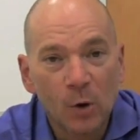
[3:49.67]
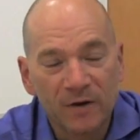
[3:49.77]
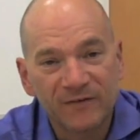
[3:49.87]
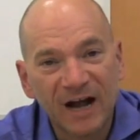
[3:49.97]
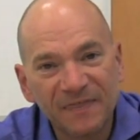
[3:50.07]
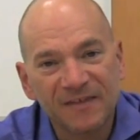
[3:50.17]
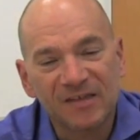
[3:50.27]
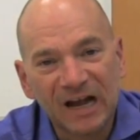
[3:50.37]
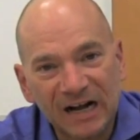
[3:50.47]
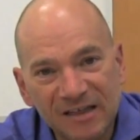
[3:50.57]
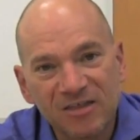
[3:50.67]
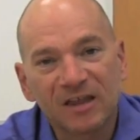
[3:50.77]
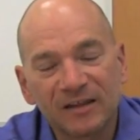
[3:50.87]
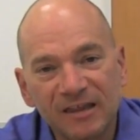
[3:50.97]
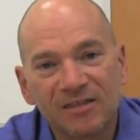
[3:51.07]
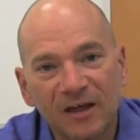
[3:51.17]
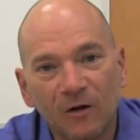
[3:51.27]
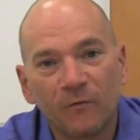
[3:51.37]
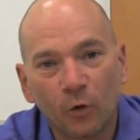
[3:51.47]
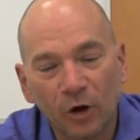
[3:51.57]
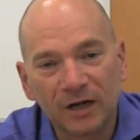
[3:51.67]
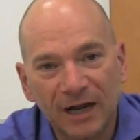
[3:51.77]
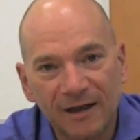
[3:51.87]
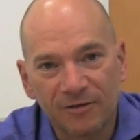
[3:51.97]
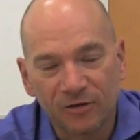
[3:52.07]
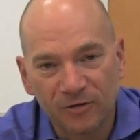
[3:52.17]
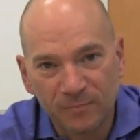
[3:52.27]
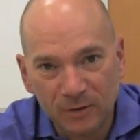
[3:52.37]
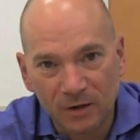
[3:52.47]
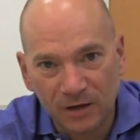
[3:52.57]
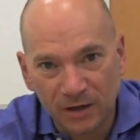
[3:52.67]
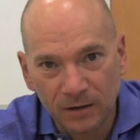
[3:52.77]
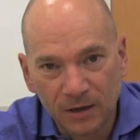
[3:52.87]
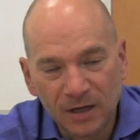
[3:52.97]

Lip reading: we've got this constantly self-organizing community